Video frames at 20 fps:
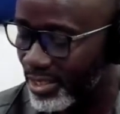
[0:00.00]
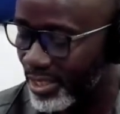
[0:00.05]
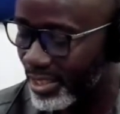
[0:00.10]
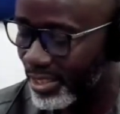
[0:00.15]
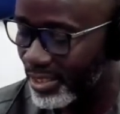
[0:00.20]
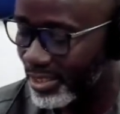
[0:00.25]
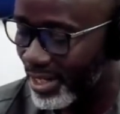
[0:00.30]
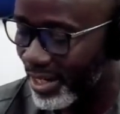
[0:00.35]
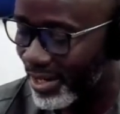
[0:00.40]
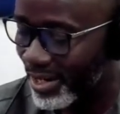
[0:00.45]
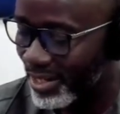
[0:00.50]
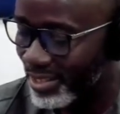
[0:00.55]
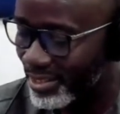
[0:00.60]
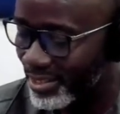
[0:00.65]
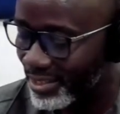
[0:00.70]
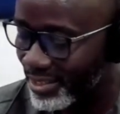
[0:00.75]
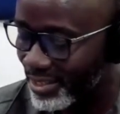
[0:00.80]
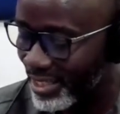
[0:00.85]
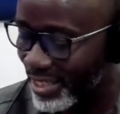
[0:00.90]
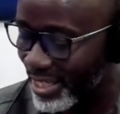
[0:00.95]
and
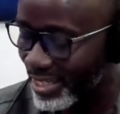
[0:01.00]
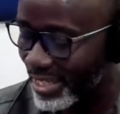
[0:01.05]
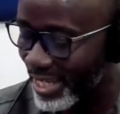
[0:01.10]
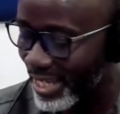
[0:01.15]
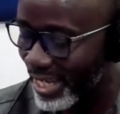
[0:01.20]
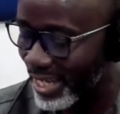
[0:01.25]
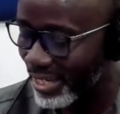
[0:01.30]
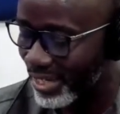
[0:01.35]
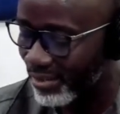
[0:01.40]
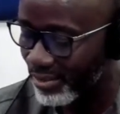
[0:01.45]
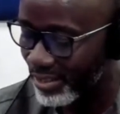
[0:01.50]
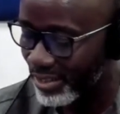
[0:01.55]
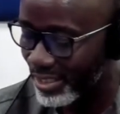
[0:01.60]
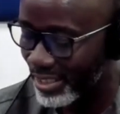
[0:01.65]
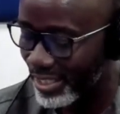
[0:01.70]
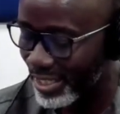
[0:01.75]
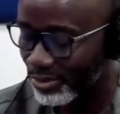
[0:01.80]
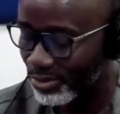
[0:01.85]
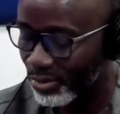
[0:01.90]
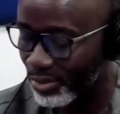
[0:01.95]
interactions that they have, it
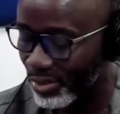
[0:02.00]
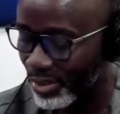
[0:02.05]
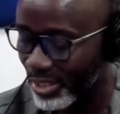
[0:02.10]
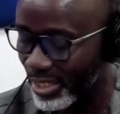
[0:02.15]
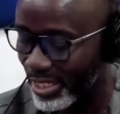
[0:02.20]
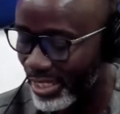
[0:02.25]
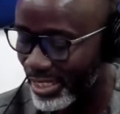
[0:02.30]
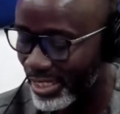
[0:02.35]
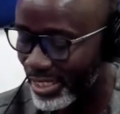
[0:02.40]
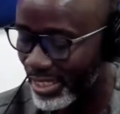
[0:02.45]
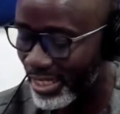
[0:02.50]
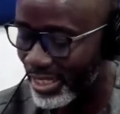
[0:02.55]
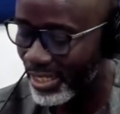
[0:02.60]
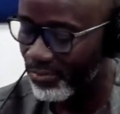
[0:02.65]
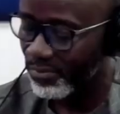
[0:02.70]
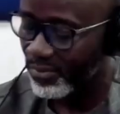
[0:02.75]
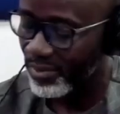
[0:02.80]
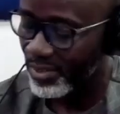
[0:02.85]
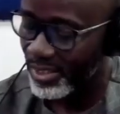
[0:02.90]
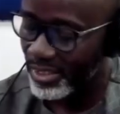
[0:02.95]
does not end there.
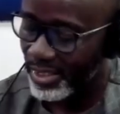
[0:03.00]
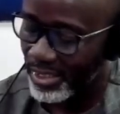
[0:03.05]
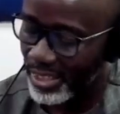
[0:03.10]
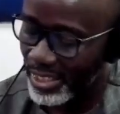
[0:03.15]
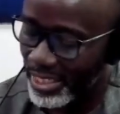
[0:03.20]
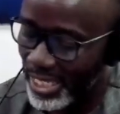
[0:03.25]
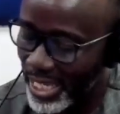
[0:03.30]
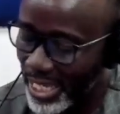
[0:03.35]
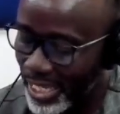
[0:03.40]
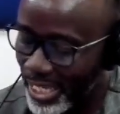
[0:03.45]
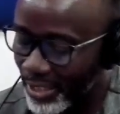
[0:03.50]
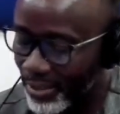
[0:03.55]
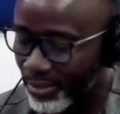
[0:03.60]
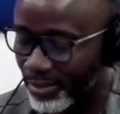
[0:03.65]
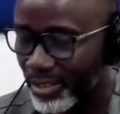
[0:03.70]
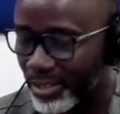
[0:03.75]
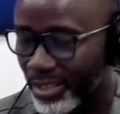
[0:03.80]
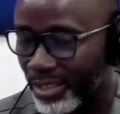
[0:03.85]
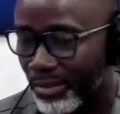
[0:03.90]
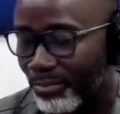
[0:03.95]
They are
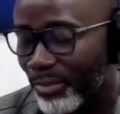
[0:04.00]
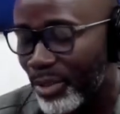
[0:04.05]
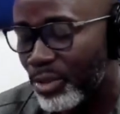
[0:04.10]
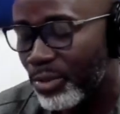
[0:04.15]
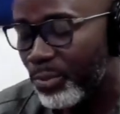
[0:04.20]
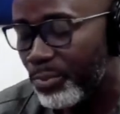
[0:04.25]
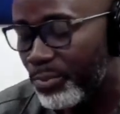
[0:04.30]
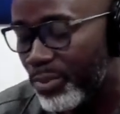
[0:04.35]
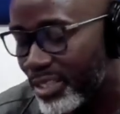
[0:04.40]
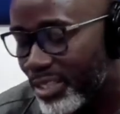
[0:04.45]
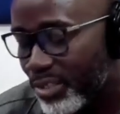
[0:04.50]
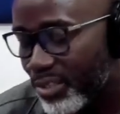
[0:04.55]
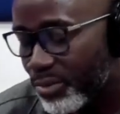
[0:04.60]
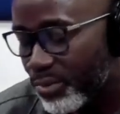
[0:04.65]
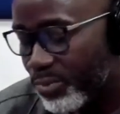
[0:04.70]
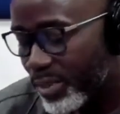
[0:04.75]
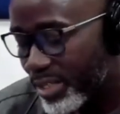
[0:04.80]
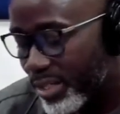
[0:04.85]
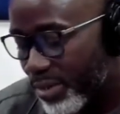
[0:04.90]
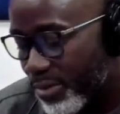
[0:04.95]
manipulating
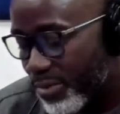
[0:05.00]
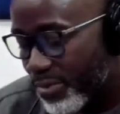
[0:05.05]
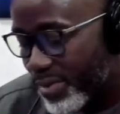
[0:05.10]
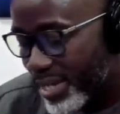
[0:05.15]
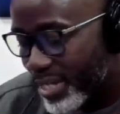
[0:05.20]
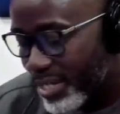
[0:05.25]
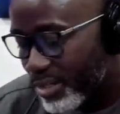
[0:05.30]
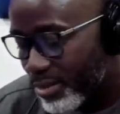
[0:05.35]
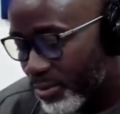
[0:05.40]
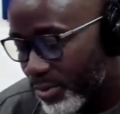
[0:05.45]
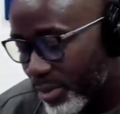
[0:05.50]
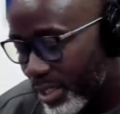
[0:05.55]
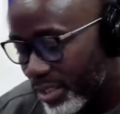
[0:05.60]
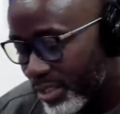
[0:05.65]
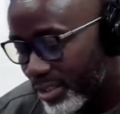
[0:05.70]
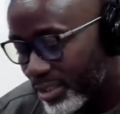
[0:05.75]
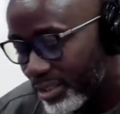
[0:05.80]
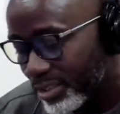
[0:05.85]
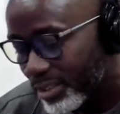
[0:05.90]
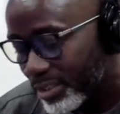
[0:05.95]
with the real
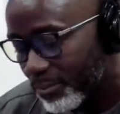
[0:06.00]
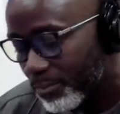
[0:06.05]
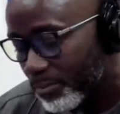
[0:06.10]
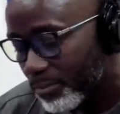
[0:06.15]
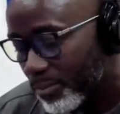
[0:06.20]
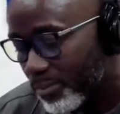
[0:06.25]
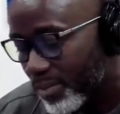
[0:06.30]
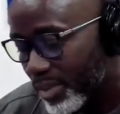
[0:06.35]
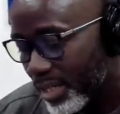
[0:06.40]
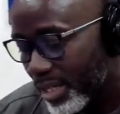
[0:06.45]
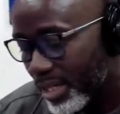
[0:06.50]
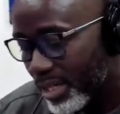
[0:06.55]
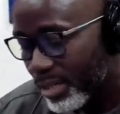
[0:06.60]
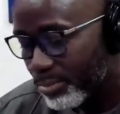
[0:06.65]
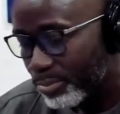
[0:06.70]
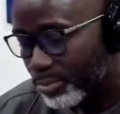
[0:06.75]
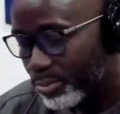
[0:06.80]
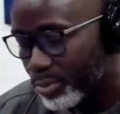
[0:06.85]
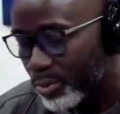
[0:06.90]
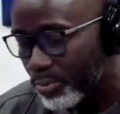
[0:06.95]
world
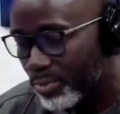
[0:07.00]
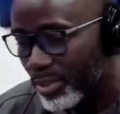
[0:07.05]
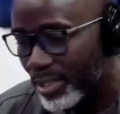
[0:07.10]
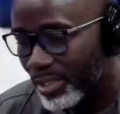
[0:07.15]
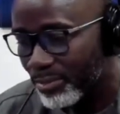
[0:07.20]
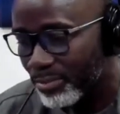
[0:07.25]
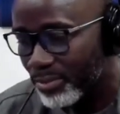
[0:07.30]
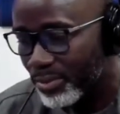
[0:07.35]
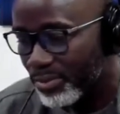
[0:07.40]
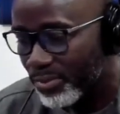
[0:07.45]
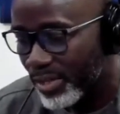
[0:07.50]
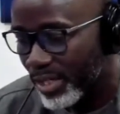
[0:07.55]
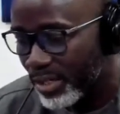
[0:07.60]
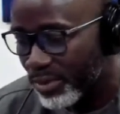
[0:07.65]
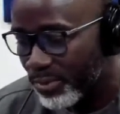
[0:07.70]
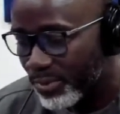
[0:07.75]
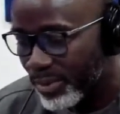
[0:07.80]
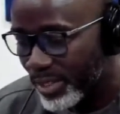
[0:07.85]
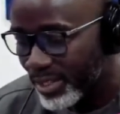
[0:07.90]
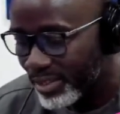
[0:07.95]
problems, real
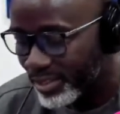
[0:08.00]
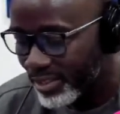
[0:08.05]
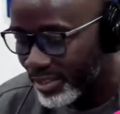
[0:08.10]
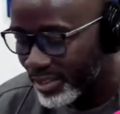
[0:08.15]
world